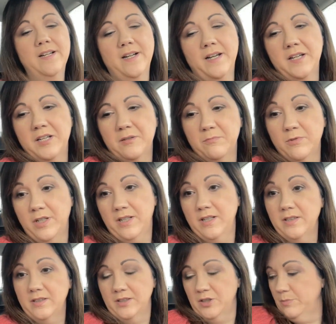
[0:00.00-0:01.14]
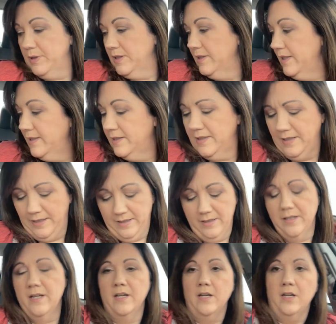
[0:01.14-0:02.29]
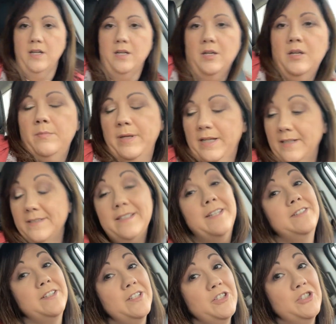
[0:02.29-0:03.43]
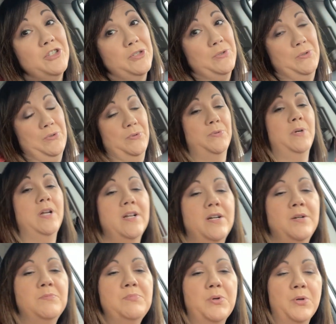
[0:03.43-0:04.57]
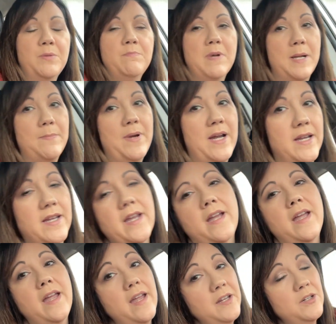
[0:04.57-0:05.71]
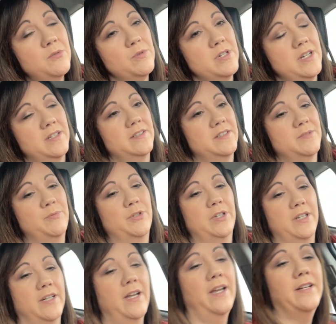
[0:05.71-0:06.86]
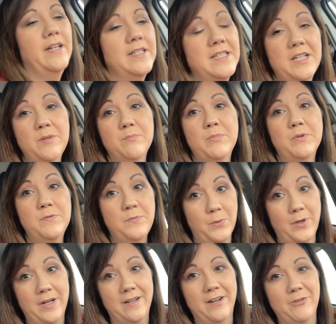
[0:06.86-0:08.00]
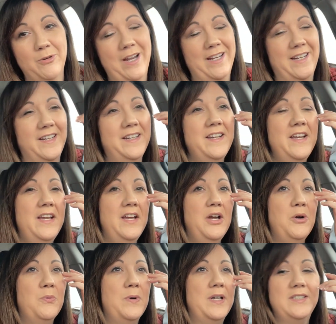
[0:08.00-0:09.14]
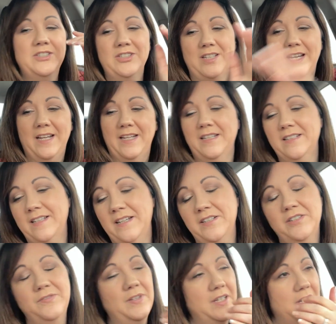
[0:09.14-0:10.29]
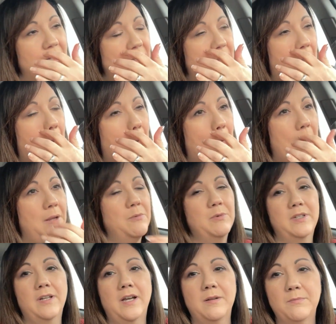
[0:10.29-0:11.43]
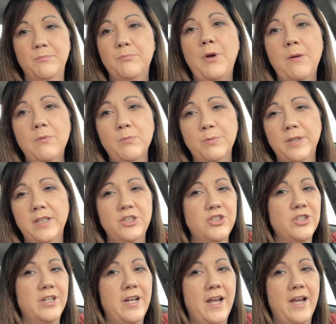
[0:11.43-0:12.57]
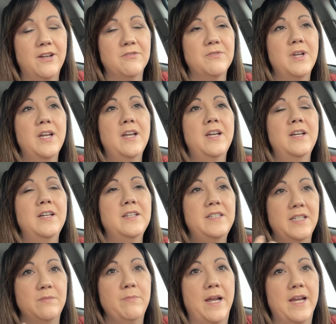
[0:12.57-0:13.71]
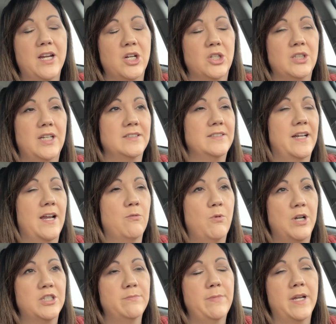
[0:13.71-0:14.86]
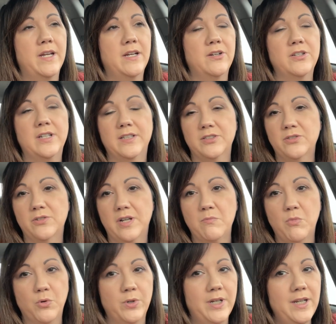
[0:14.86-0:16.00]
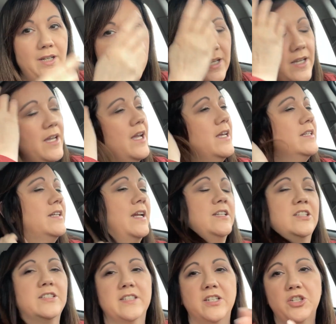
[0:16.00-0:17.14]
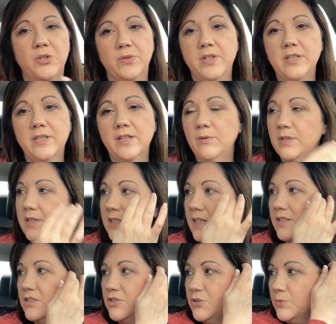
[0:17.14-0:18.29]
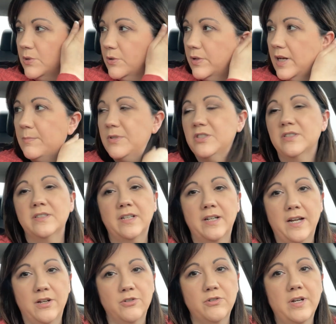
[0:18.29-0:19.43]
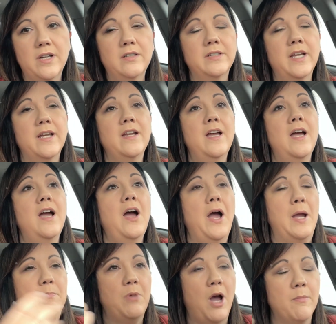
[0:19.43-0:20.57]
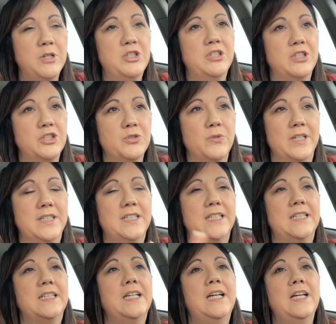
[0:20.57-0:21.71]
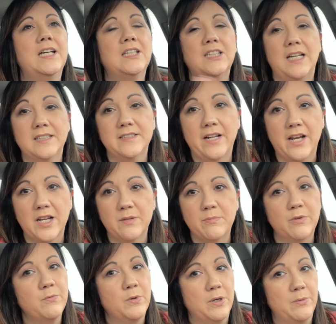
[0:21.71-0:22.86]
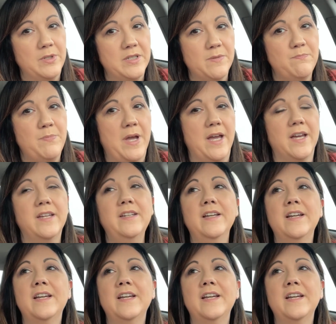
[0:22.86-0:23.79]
I am running a little bit late today because I did do both my bike and a workout this morning and I did it before I got ready, which I kind of figured it would, I probably should have did my hair last night. I washed my hair yesterday morning and then I just didn't do anything with it. I just threw it up and just let it air dry all day. I probably should have straightened it last night before I went to bed.